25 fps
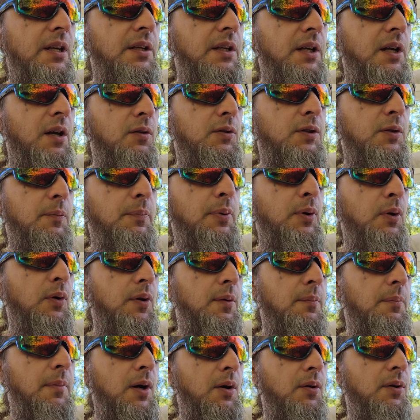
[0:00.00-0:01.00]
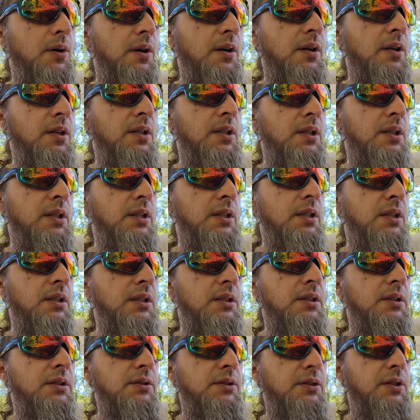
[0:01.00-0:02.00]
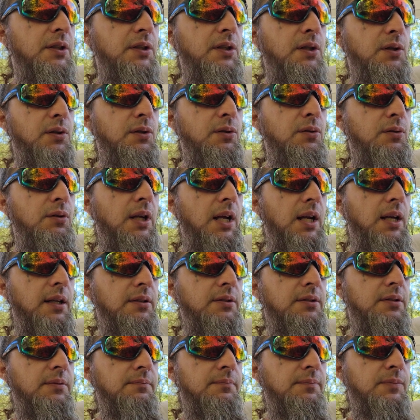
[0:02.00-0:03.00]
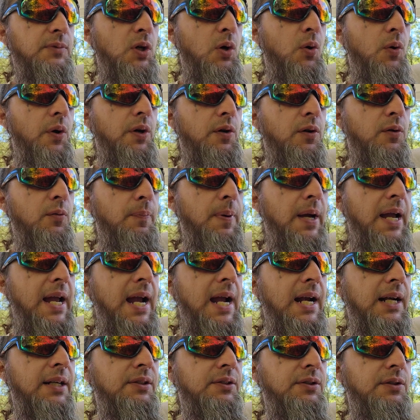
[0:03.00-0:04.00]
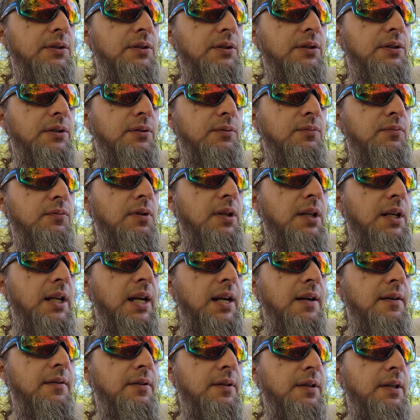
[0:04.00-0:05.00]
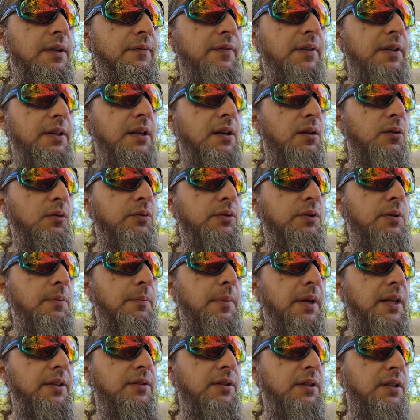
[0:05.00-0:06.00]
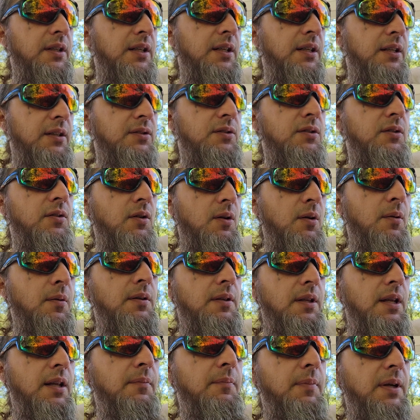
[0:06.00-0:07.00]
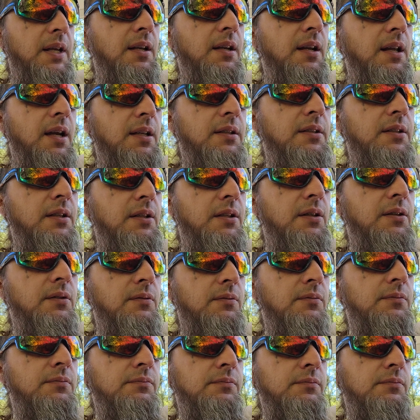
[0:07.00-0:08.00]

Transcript: You know, to pull the motor, to do like some coil packs or whatever, if it goes to missing, that'd be a lot to do.